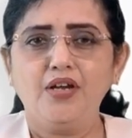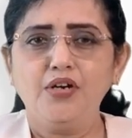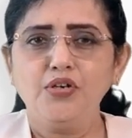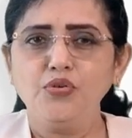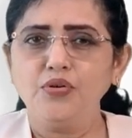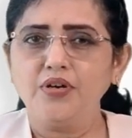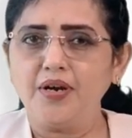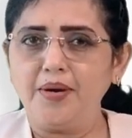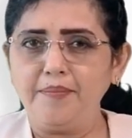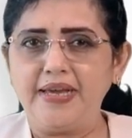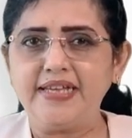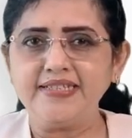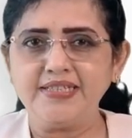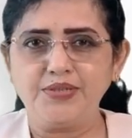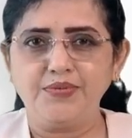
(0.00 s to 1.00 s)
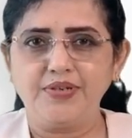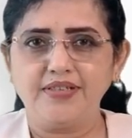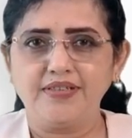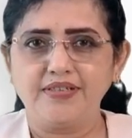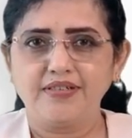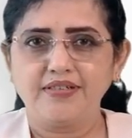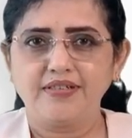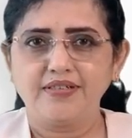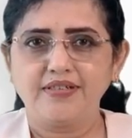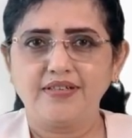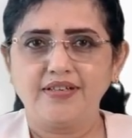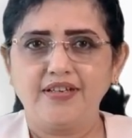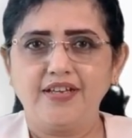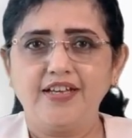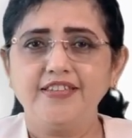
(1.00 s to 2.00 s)
To commence with,
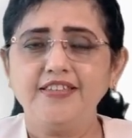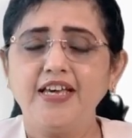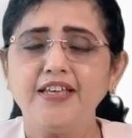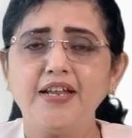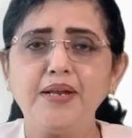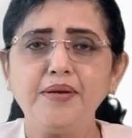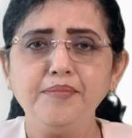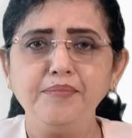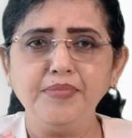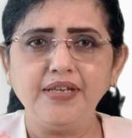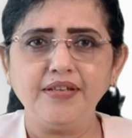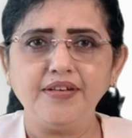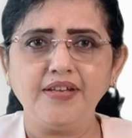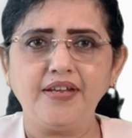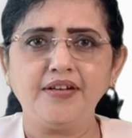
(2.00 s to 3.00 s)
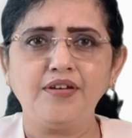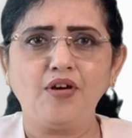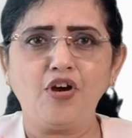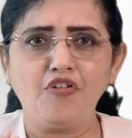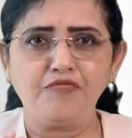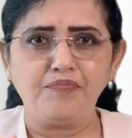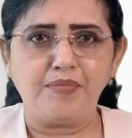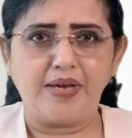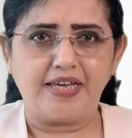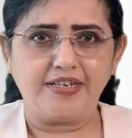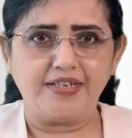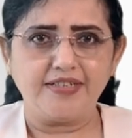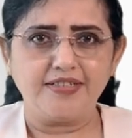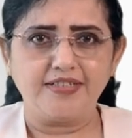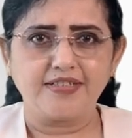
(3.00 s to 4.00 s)
there are myriad of
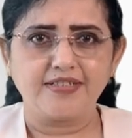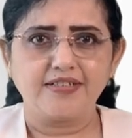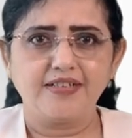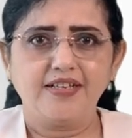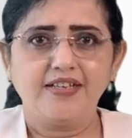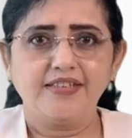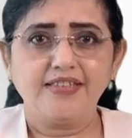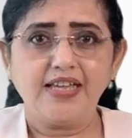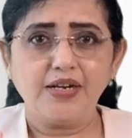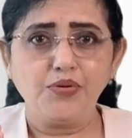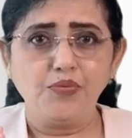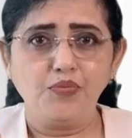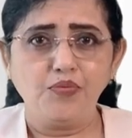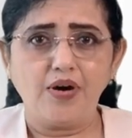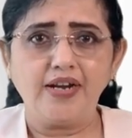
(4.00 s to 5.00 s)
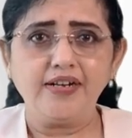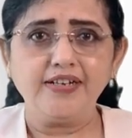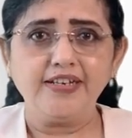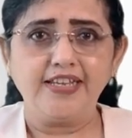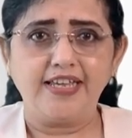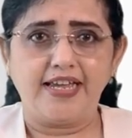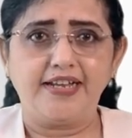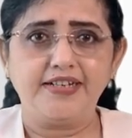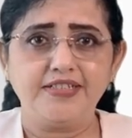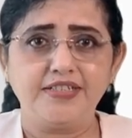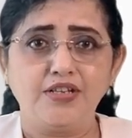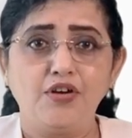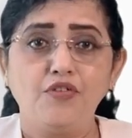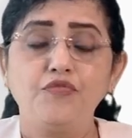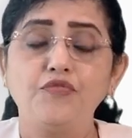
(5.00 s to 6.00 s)
merits that one gets
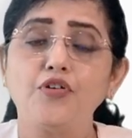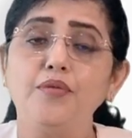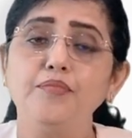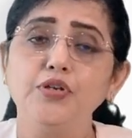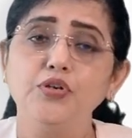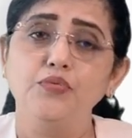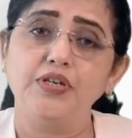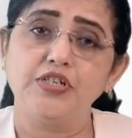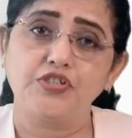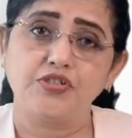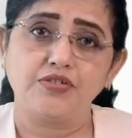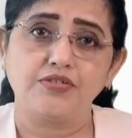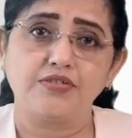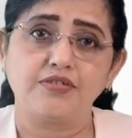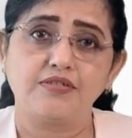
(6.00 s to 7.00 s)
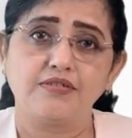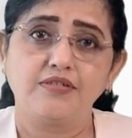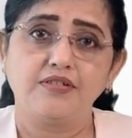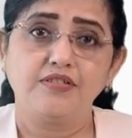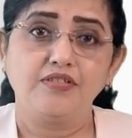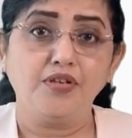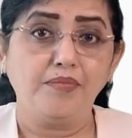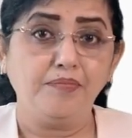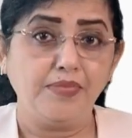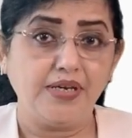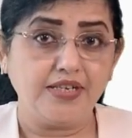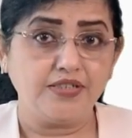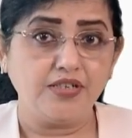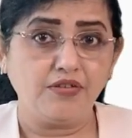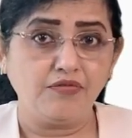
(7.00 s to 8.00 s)
from innovations, the
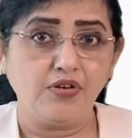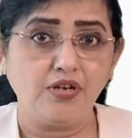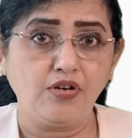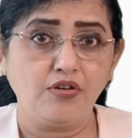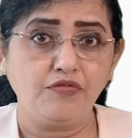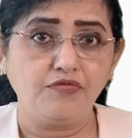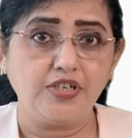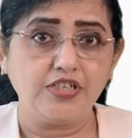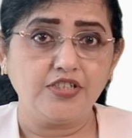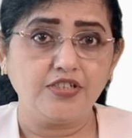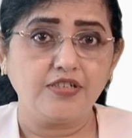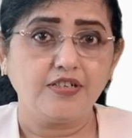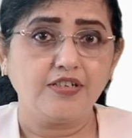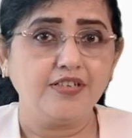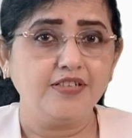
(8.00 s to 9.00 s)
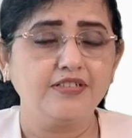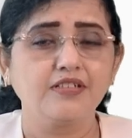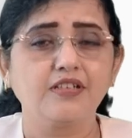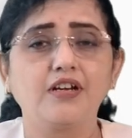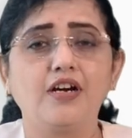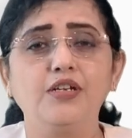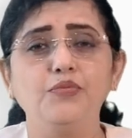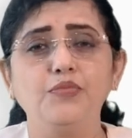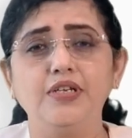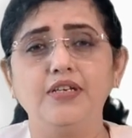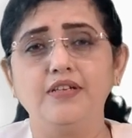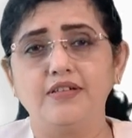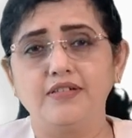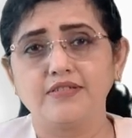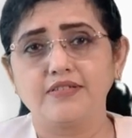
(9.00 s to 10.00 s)
major one of which is
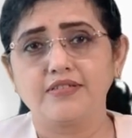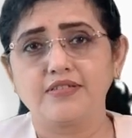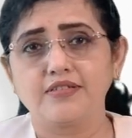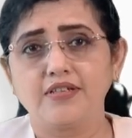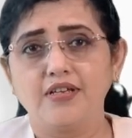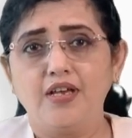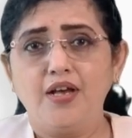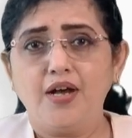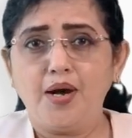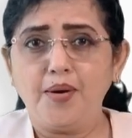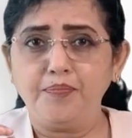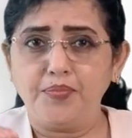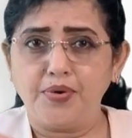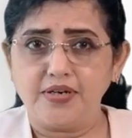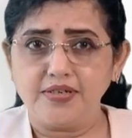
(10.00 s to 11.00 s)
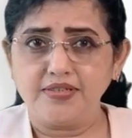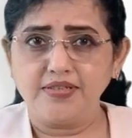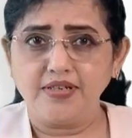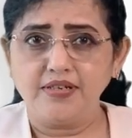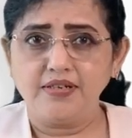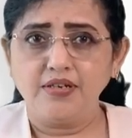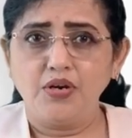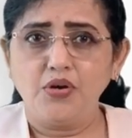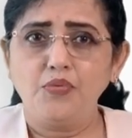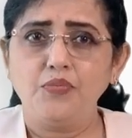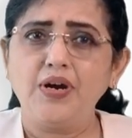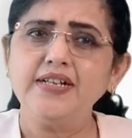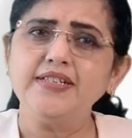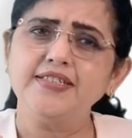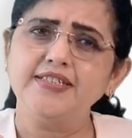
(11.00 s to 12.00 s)
convenience. A person,
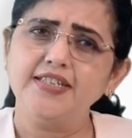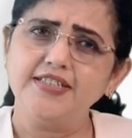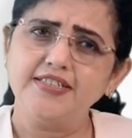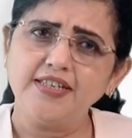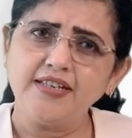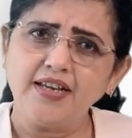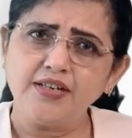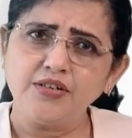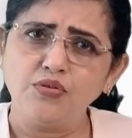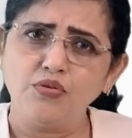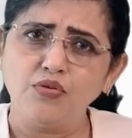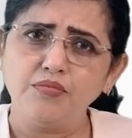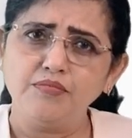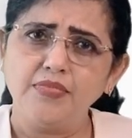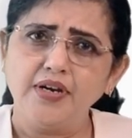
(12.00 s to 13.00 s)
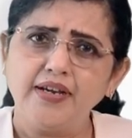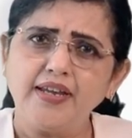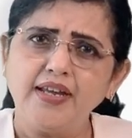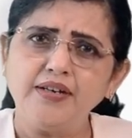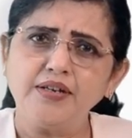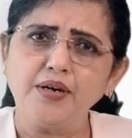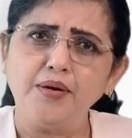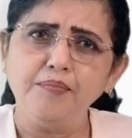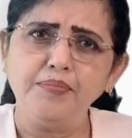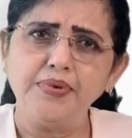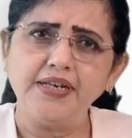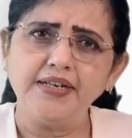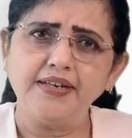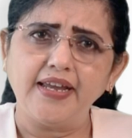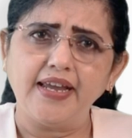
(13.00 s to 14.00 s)
while sitting at home, can
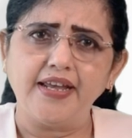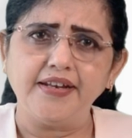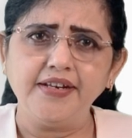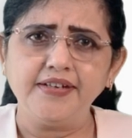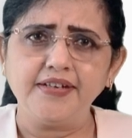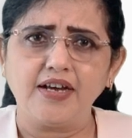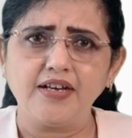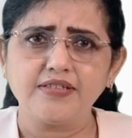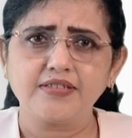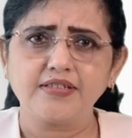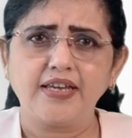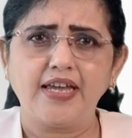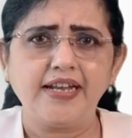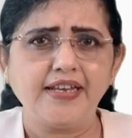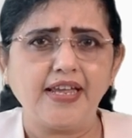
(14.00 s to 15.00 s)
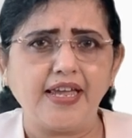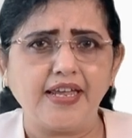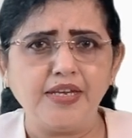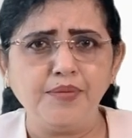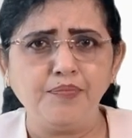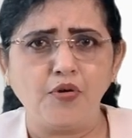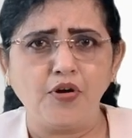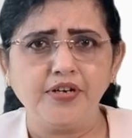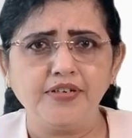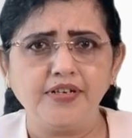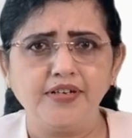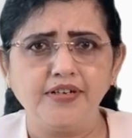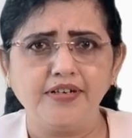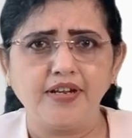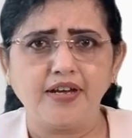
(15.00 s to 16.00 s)
complete any task at any point
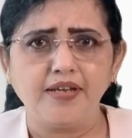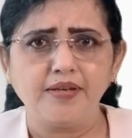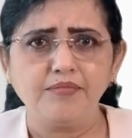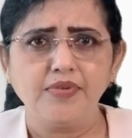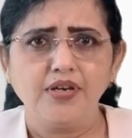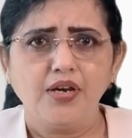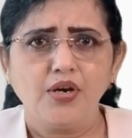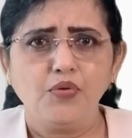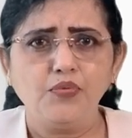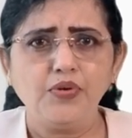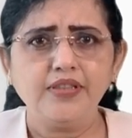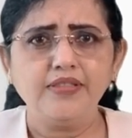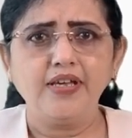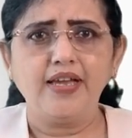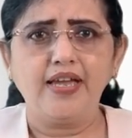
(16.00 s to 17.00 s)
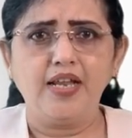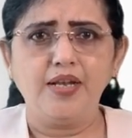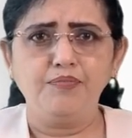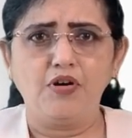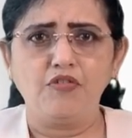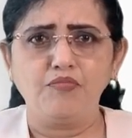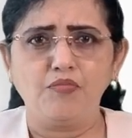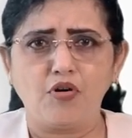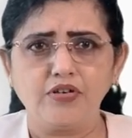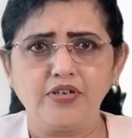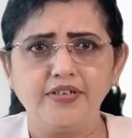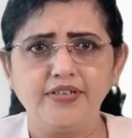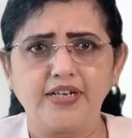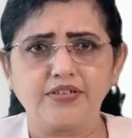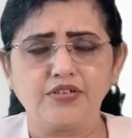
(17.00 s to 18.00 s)
in time with the help of
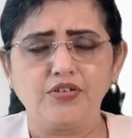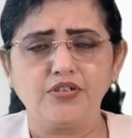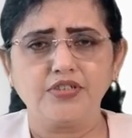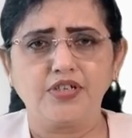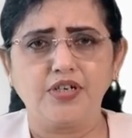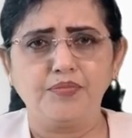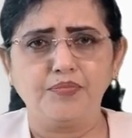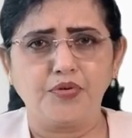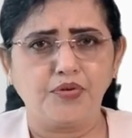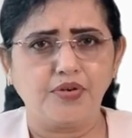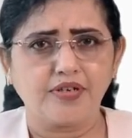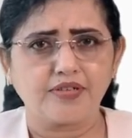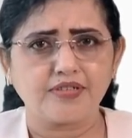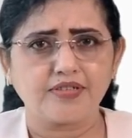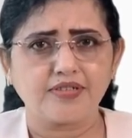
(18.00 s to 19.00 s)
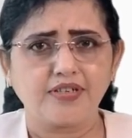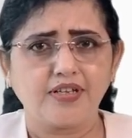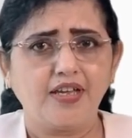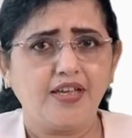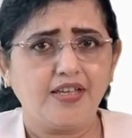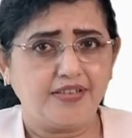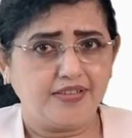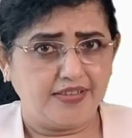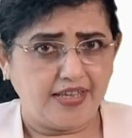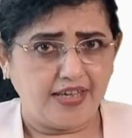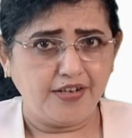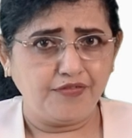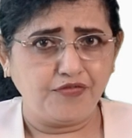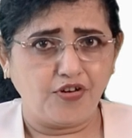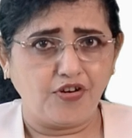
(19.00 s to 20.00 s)
modern technological products.
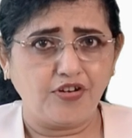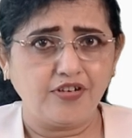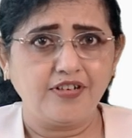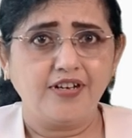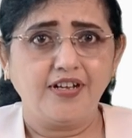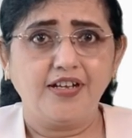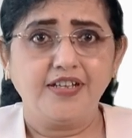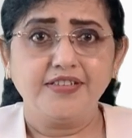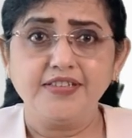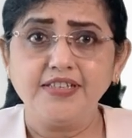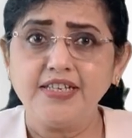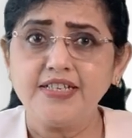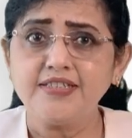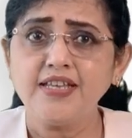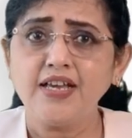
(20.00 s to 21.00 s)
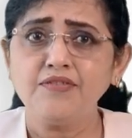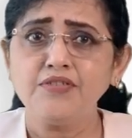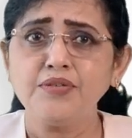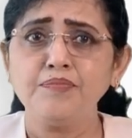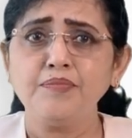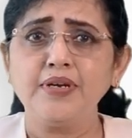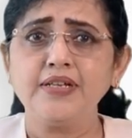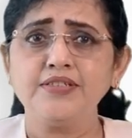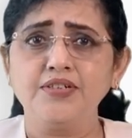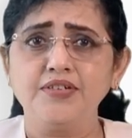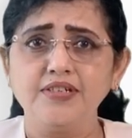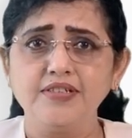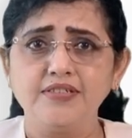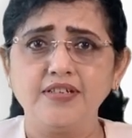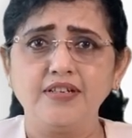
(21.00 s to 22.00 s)
Therefore, these developments
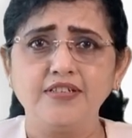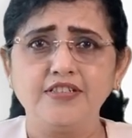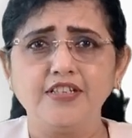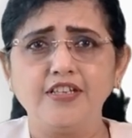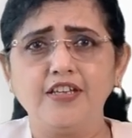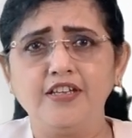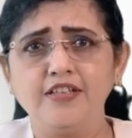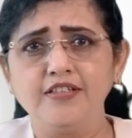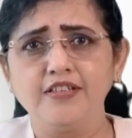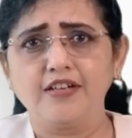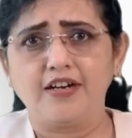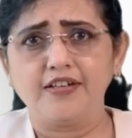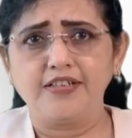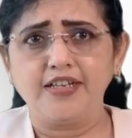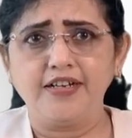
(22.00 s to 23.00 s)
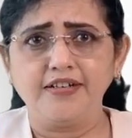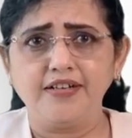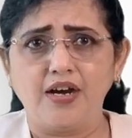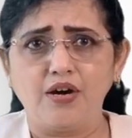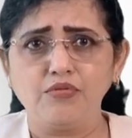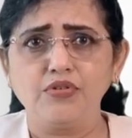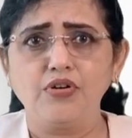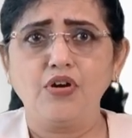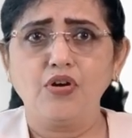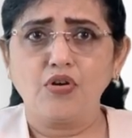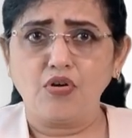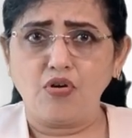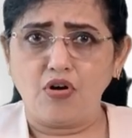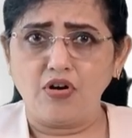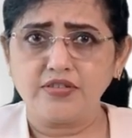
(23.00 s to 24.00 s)
result in cutting down
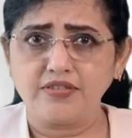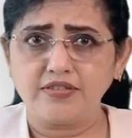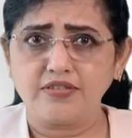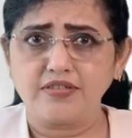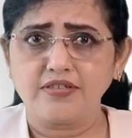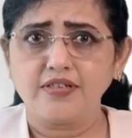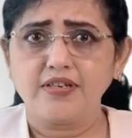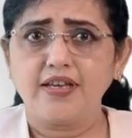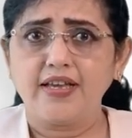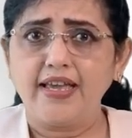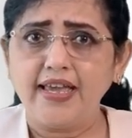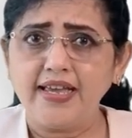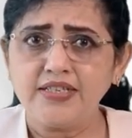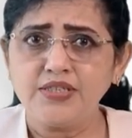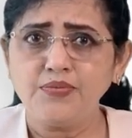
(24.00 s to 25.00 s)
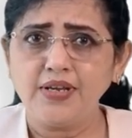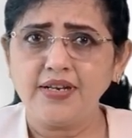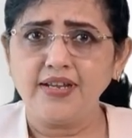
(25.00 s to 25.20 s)
costs as well